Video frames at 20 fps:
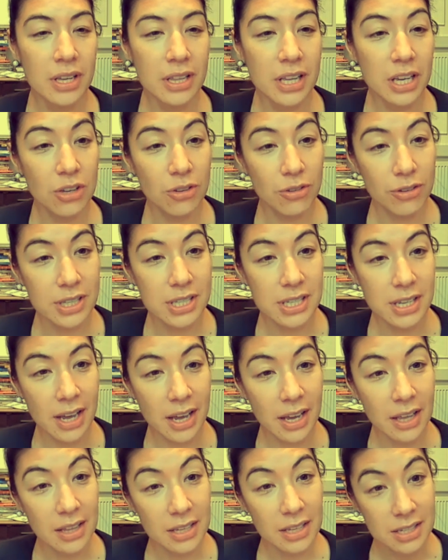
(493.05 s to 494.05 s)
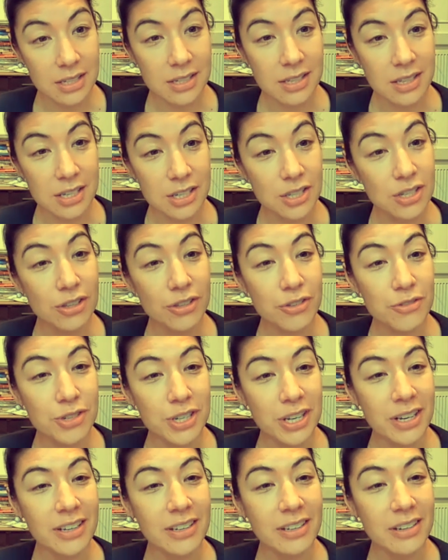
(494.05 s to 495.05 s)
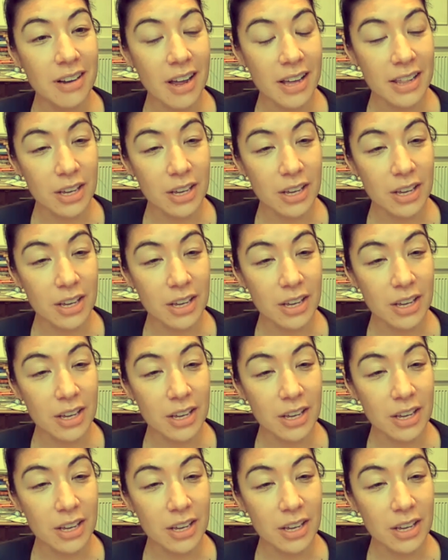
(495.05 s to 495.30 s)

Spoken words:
that you could say this is the solution.